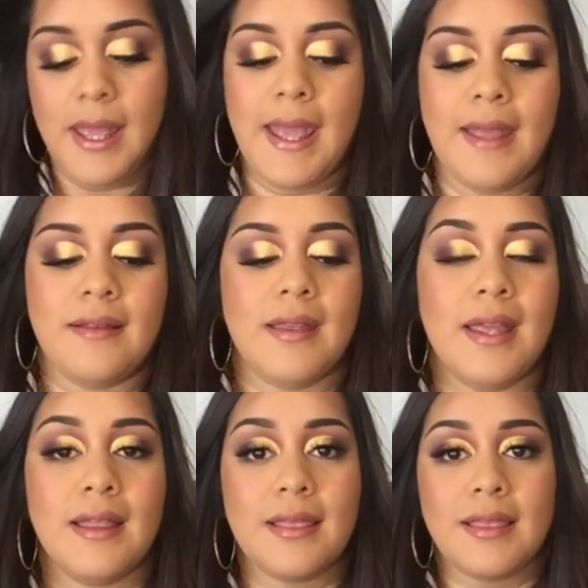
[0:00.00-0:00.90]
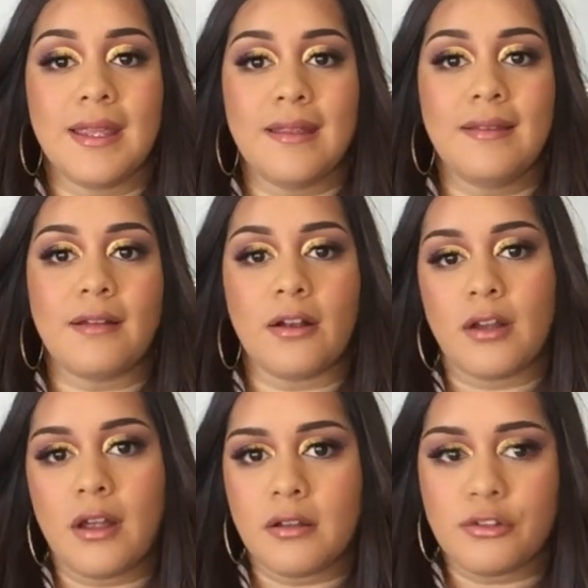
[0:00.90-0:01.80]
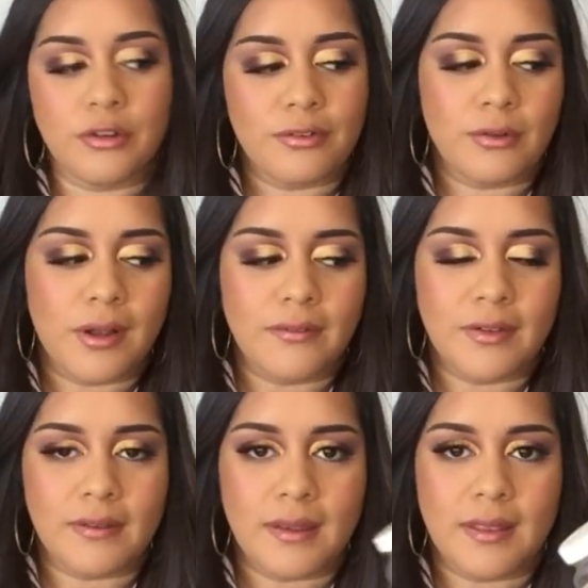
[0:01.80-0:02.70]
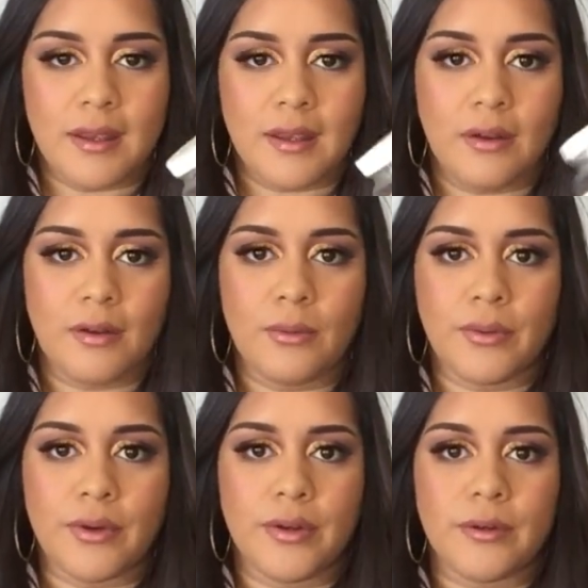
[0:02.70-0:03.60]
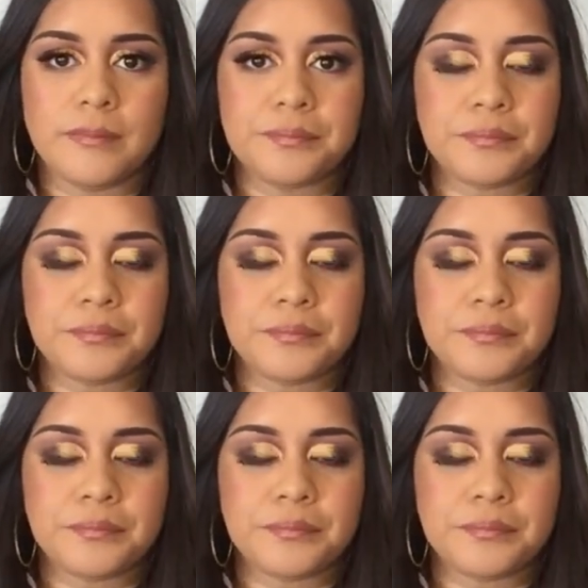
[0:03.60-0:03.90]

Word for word: And these are not drugstore, obviously. They are ordered.